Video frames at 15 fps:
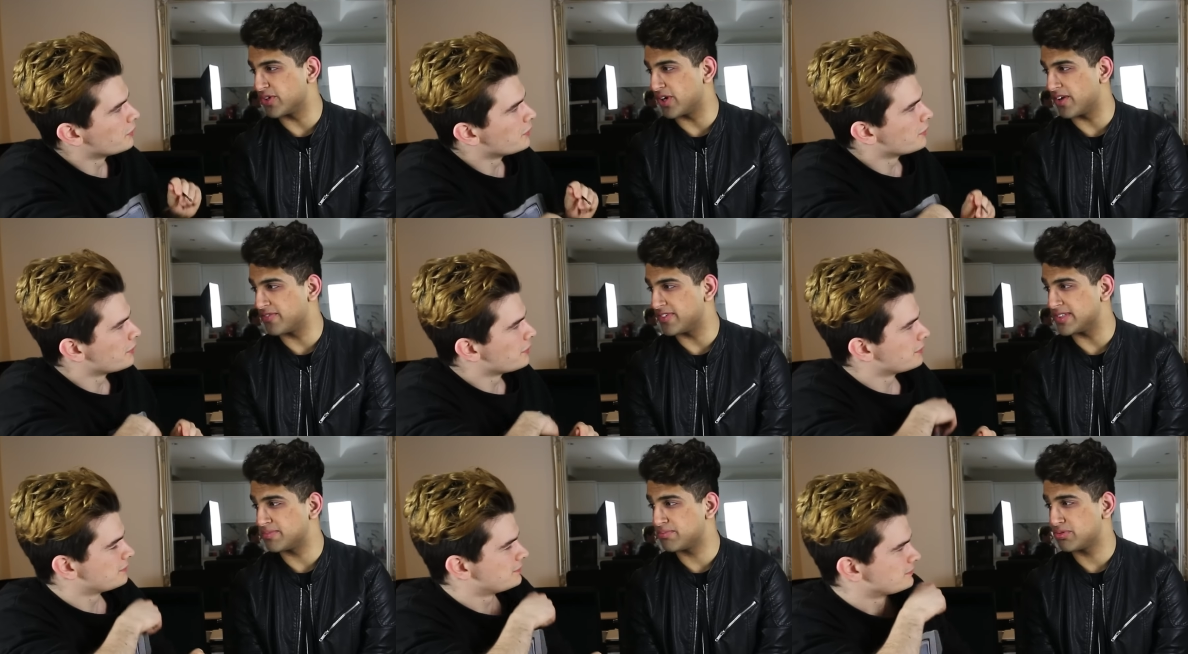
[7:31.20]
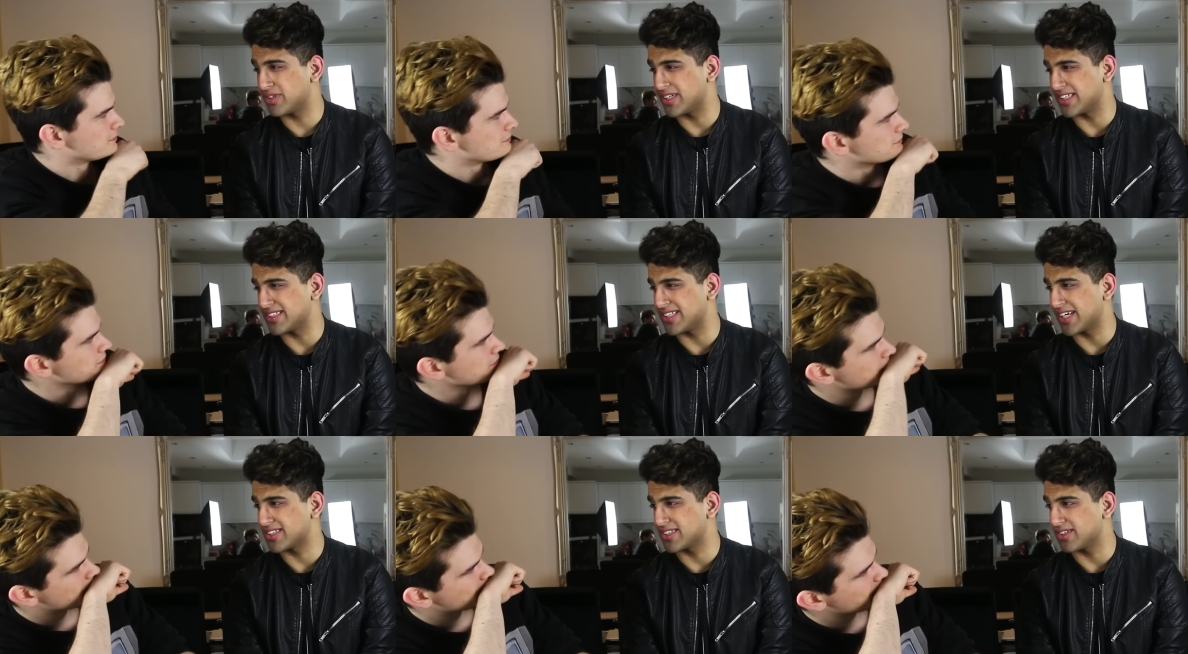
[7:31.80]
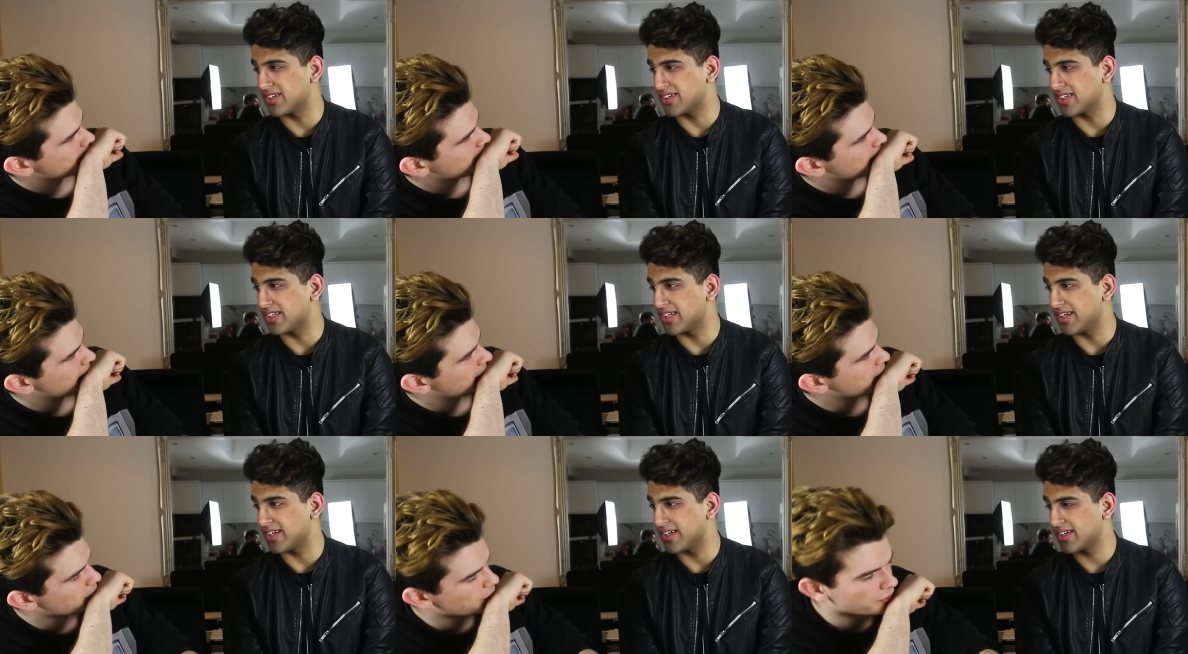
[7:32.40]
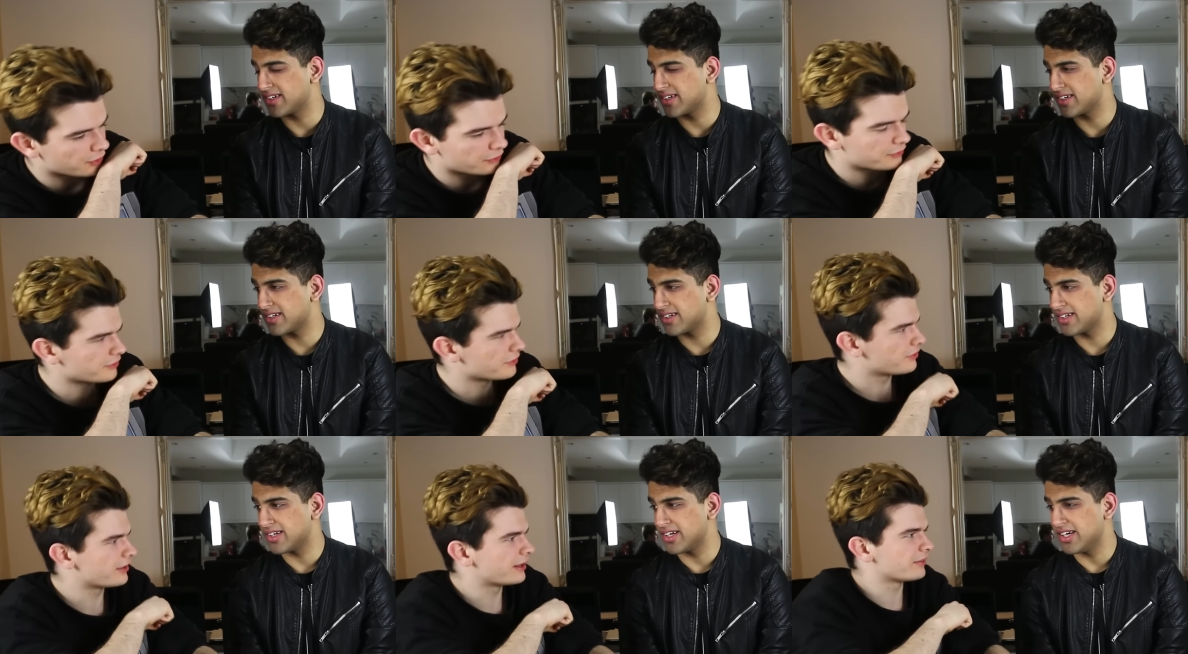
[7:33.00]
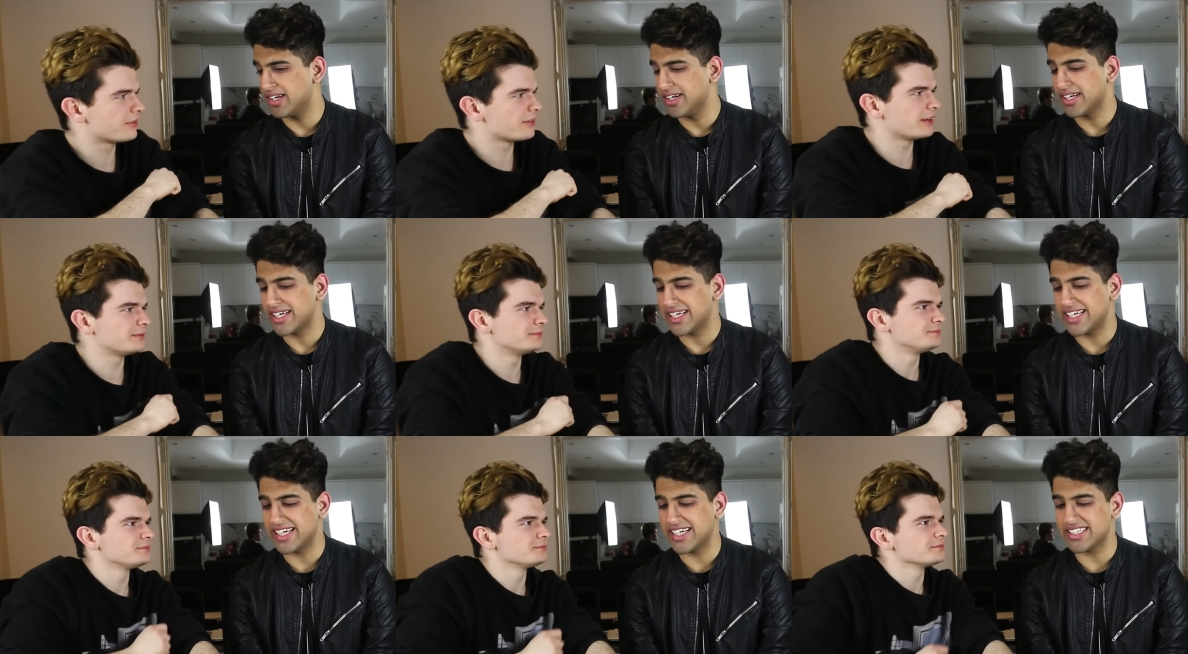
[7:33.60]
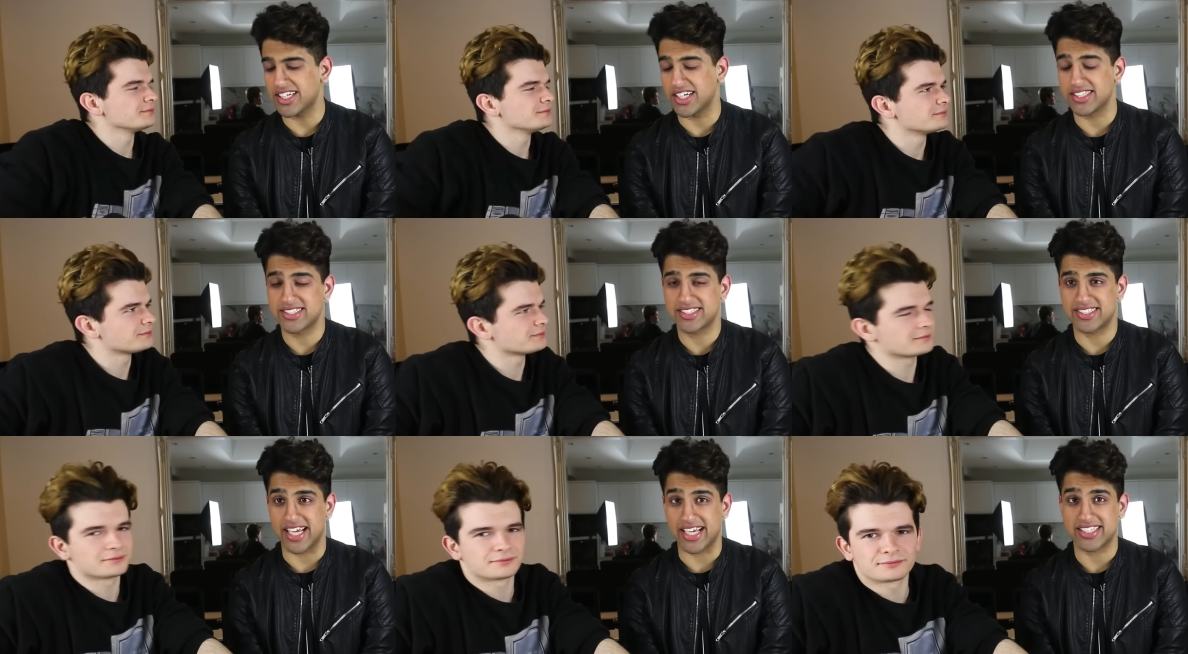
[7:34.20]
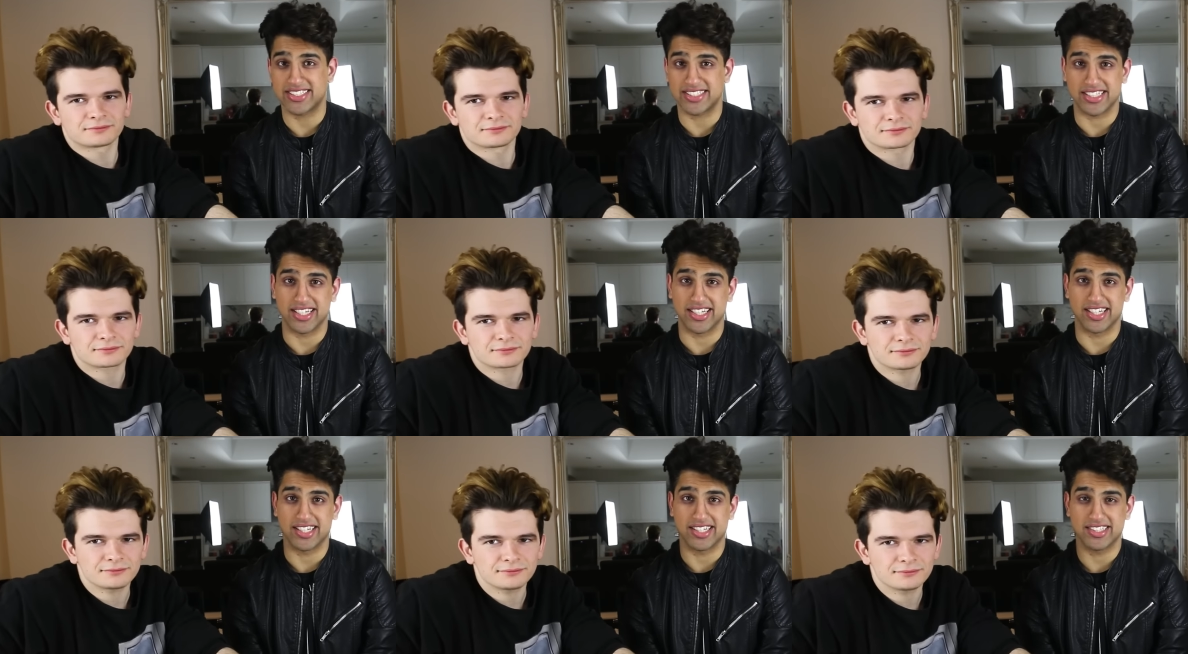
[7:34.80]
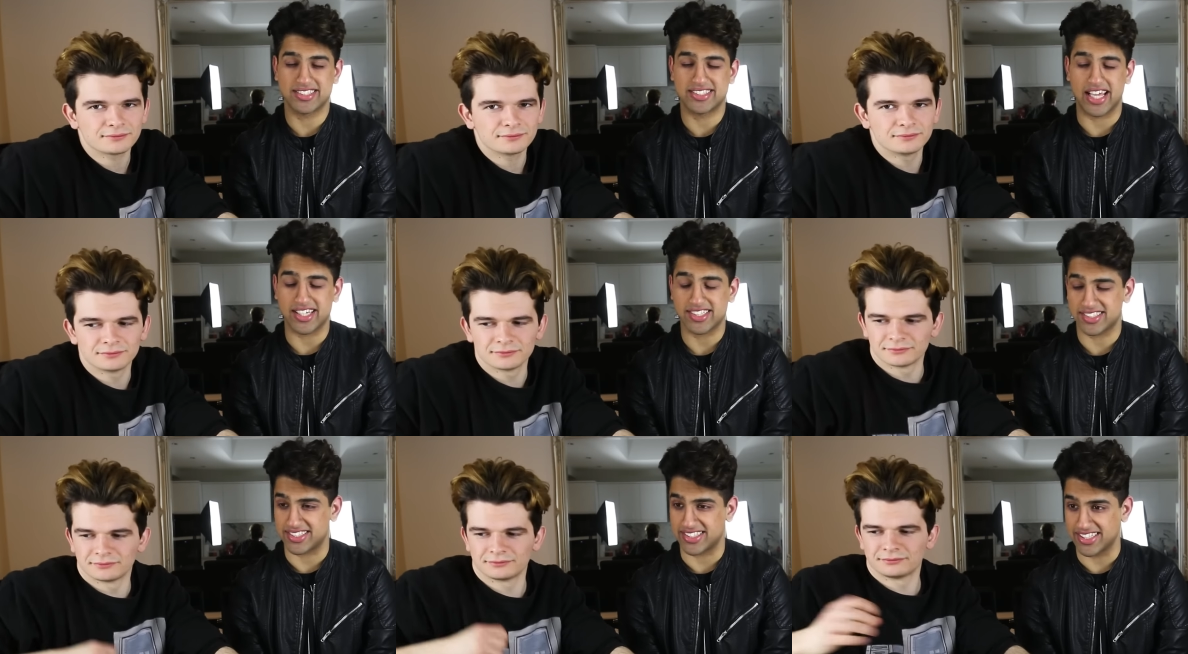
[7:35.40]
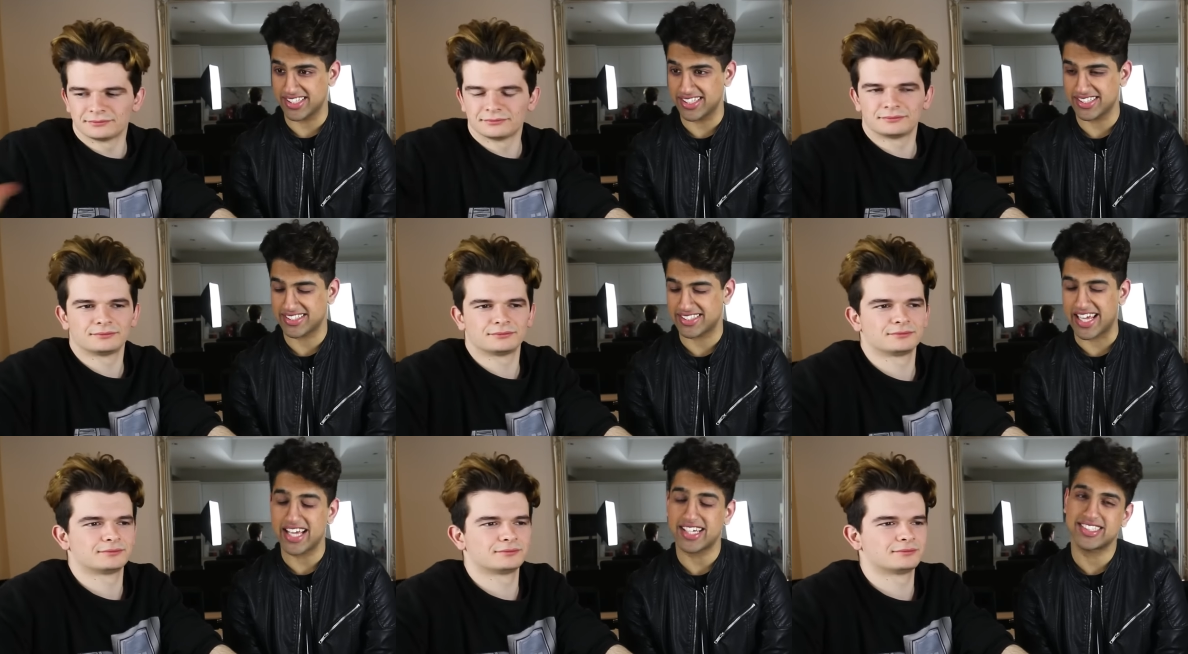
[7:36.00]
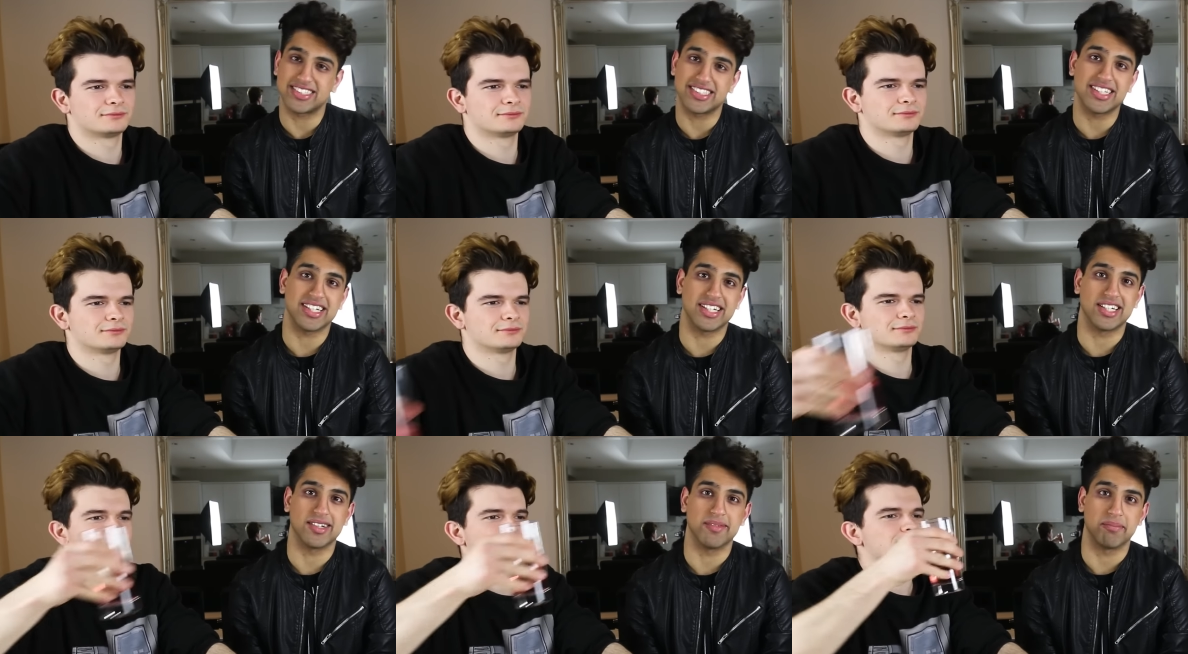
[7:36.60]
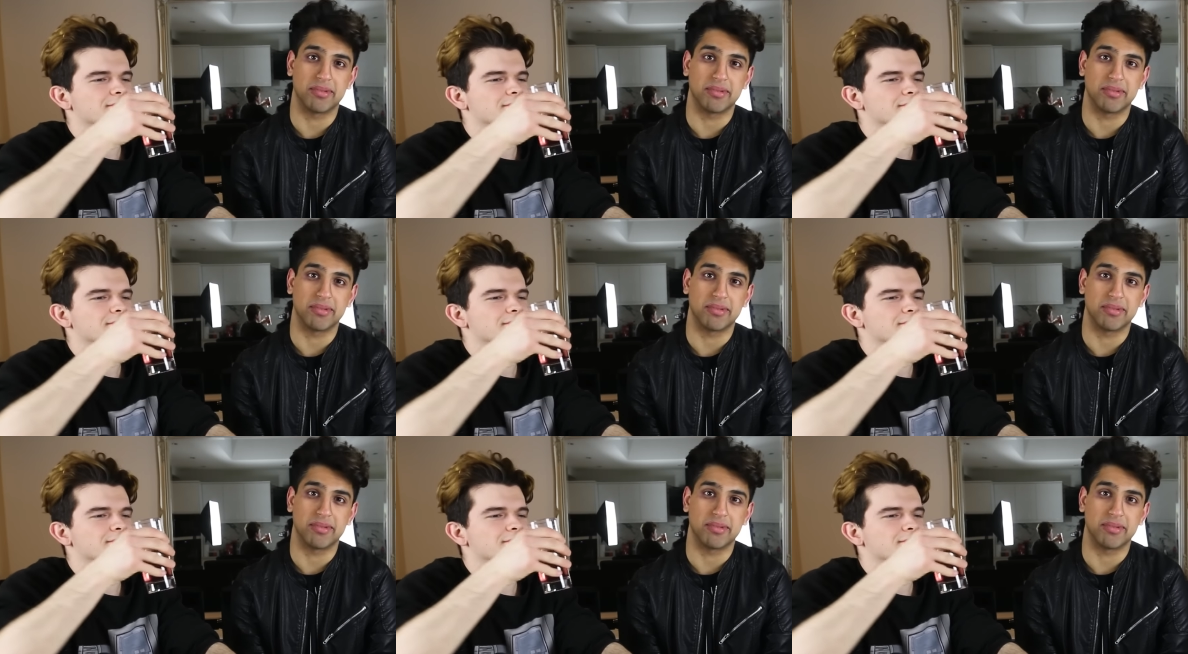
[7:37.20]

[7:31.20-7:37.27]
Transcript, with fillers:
Speaker 1: Rudolph is pretty sexy, not
Speaker 2: gonna lie. Rudolph is sexy.
Speaker 1: He is a sexy... Sexy? Sexy